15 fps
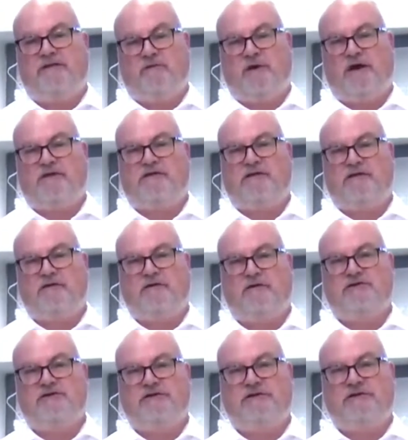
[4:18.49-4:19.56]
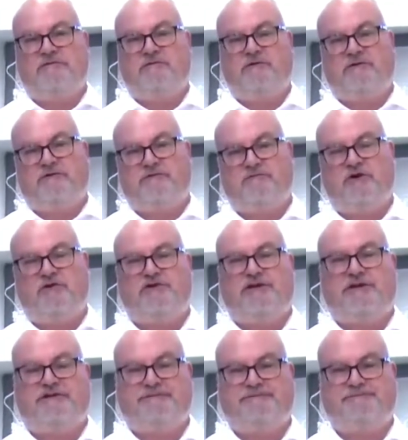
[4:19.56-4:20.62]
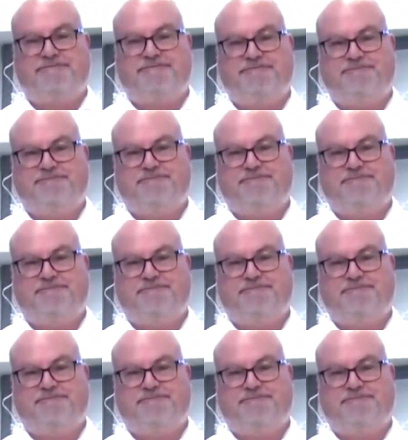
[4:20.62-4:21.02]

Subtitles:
the right technology for this project.